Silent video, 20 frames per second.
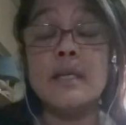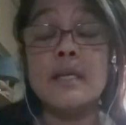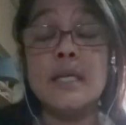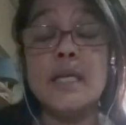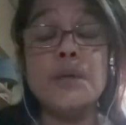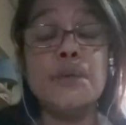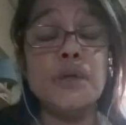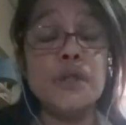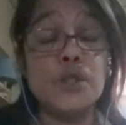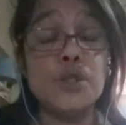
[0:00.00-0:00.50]

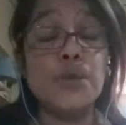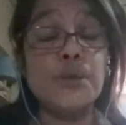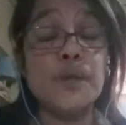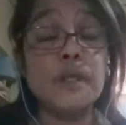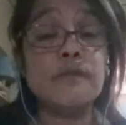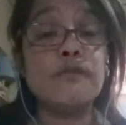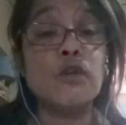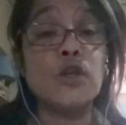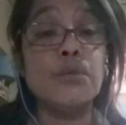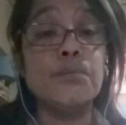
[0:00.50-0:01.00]
He will do
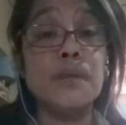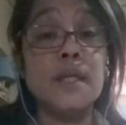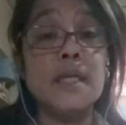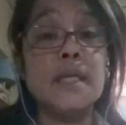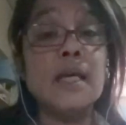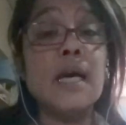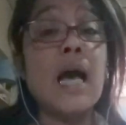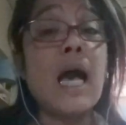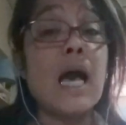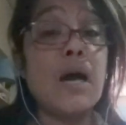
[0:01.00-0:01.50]
it for me.
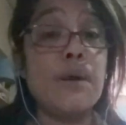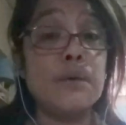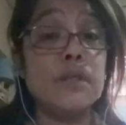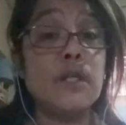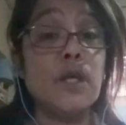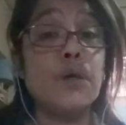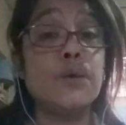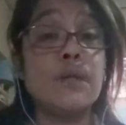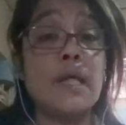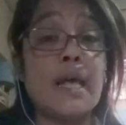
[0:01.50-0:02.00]
I will
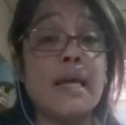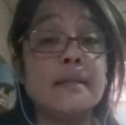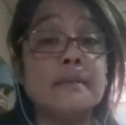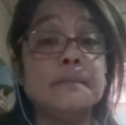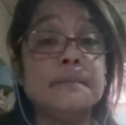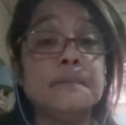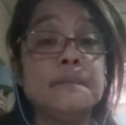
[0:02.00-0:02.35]
know that.